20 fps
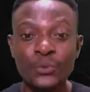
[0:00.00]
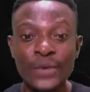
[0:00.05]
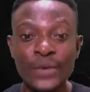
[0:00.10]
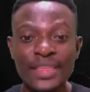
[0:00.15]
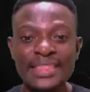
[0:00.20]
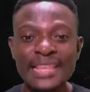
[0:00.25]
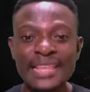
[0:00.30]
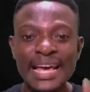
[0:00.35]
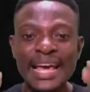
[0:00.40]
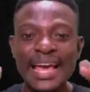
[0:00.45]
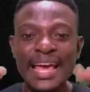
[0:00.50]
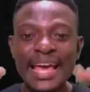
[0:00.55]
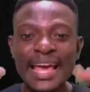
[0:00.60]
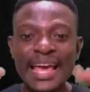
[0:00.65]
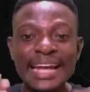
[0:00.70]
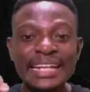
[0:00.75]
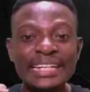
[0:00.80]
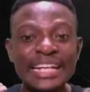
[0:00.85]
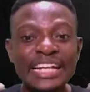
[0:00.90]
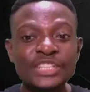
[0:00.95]
with
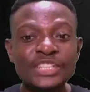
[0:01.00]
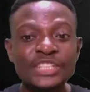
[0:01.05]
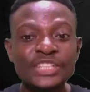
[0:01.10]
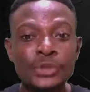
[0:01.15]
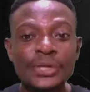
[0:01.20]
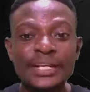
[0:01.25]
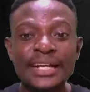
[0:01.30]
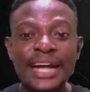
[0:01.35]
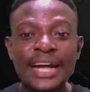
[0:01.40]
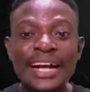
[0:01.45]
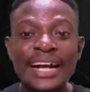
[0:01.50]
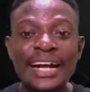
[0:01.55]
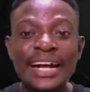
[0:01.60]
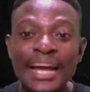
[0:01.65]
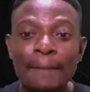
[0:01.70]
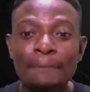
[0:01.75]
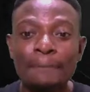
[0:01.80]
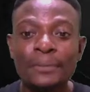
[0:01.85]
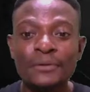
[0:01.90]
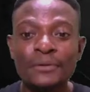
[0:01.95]
electronically
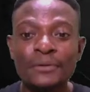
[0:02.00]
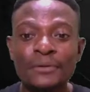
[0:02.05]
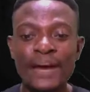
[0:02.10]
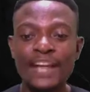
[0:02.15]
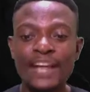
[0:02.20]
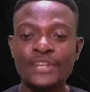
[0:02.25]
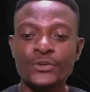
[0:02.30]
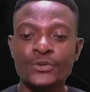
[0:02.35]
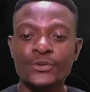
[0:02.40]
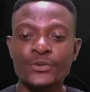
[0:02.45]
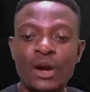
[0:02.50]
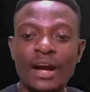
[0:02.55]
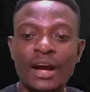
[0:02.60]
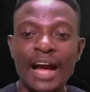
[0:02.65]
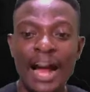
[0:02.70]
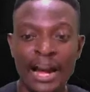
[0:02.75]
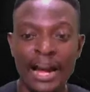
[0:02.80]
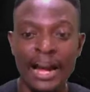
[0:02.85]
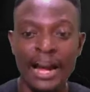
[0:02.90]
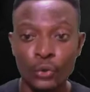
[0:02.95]
amplified rock
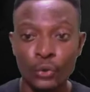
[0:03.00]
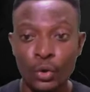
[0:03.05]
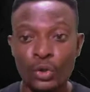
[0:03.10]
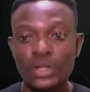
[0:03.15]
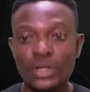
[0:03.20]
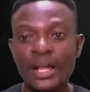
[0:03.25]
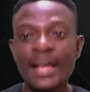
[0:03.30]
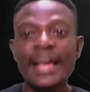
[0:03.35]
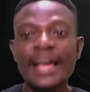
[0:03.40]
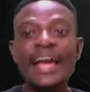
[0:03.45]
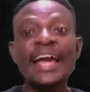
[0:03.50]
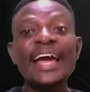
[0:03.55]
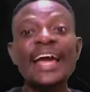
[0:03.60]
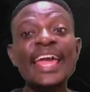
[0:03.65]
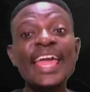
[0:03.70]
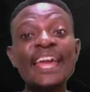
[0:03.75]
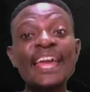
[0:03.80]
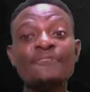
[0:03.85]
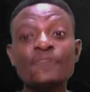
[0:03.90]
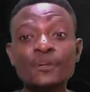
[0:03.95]
and roll.
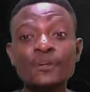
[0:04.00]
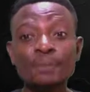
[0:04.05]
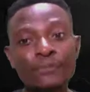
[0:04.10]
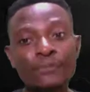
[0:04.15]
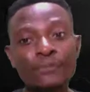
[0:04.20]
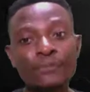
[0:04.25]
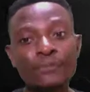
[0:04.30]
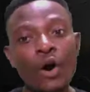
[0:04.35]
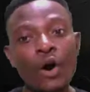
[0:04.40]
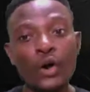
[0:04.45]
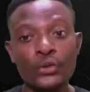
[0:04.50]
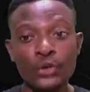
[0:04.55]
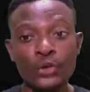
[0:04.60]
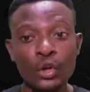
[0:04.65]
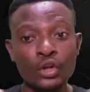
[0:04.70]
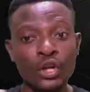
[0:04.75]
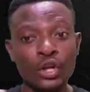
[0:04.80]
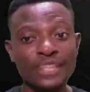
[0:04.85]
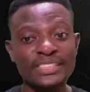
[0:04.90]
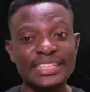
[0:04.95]
Even before
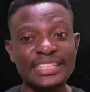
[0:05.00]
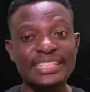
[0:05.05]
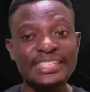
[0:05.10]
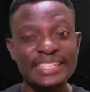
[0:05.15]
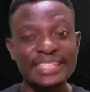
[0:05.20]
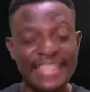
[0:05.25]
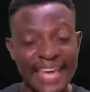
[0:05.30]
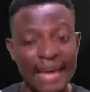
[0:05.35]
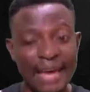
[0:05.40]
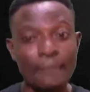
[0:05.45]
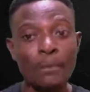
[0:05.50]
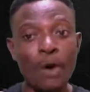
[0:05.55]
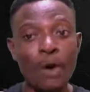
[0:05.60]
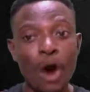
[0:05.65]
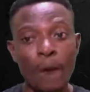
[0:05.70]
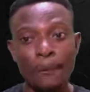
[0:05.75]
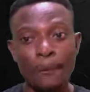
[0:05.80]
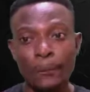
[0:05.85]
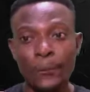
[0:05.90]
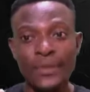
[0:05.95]
otologists came
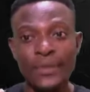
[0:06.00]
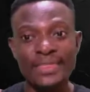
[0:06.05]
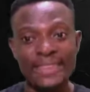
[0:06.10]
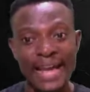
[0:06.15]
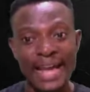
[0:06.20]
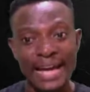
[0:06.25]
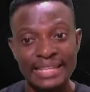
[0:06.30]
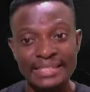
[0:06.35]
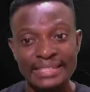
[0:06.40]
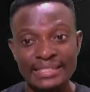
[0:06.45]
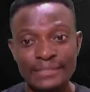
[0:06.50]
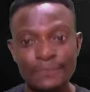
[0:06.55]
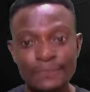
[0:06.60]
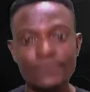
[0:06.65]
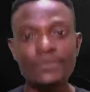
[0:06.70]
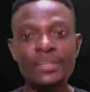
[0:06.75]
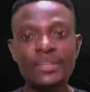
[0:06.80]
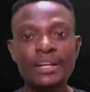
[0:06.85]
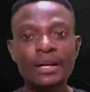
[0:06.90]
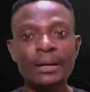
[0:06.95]
up with that,
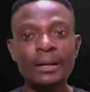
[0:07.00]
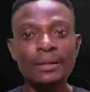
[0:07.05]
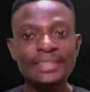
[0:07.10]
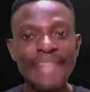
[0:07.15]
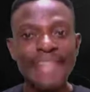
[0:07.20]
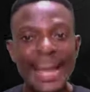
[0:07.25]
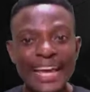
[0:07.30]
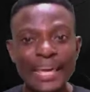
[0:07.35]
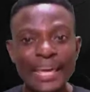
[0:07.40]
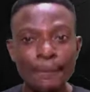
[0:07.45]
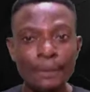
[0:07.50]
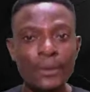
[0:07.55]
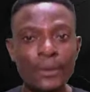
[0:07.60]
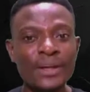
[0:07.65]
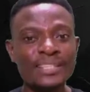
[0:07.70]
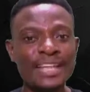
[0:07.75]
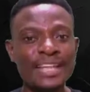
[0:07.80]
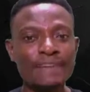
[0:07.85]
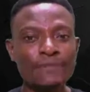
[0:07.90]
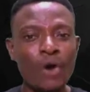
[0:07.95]
nagging
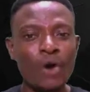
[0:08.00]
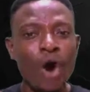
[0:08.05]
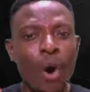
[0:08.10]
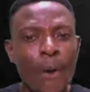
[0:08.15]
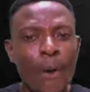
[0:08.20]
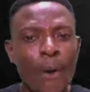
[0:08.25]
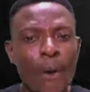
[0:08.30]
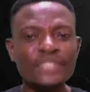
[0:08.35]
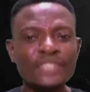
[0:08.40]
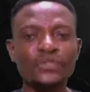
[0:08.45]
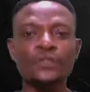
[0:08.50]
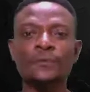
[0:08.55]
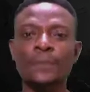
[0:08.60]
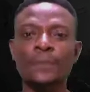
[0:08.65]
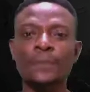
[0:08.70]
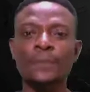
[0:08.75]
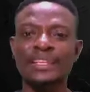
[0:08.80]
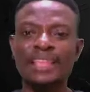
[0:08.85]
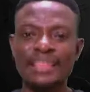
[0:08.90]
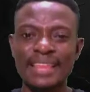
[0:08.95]
parents have already
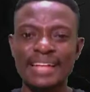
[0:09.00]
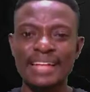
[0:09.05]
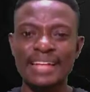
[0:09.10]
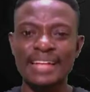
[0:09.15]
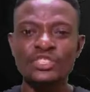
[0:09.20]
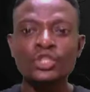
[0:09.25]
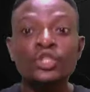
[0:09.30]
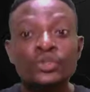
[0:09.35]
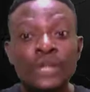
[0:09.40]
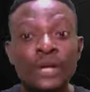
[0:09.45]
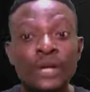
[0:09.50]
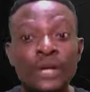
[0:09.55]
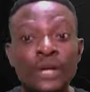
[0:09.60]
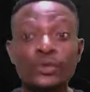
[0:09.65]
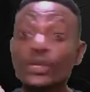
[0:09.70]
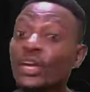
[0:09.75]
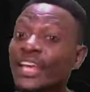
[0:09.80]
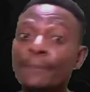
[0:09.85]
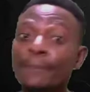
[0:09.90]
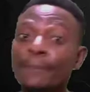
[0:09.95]
suspected that children
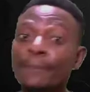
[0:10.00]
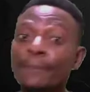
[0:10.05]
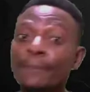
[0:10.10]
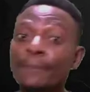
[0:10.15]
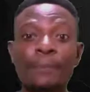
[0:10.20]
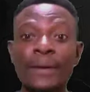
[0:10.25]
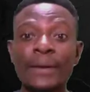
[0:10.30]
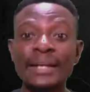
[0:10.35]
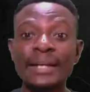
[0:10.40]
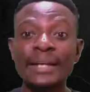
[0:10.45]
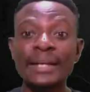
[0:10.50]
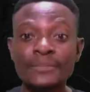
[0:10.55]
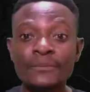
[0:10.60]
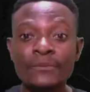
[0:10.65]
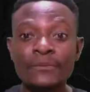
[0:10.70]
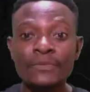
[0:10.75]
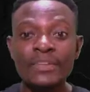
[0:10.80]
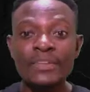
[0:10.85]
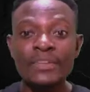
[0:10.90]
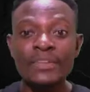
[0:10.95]
could not hear properly
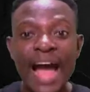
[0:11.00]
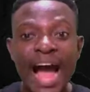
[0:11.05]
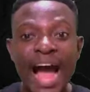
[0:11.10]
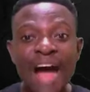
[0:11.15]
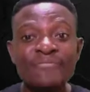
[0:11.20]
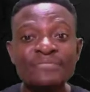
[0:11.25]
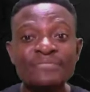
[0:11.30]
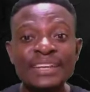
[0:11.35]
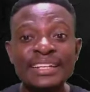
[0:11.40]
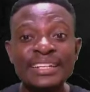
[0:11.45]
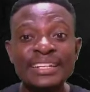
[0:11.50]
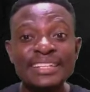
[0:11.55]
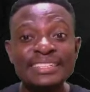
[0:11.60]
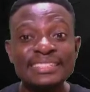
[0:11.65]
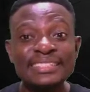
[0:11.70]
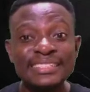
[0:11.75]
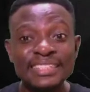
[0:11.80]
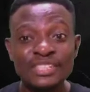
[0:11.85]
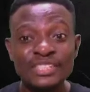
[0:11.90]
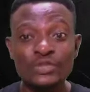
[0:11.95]
after
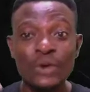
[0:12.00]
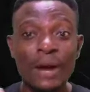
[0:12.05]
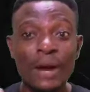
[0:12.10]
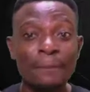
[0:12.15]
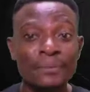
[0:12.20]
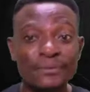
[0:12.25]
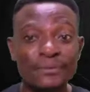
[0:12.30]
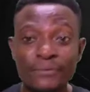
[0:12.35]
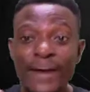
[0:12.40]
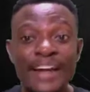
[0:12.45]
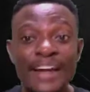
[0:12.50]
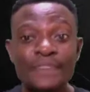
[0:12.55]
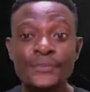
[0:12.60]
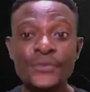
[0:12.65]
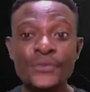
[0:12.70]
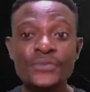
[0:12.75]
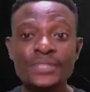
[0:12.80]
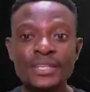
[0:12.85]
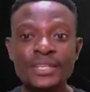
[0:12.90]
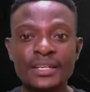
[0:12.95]
listening to amplified
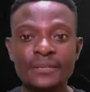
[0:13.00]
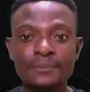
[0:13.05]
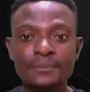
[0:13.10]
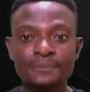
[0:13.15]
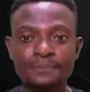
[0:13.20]
music.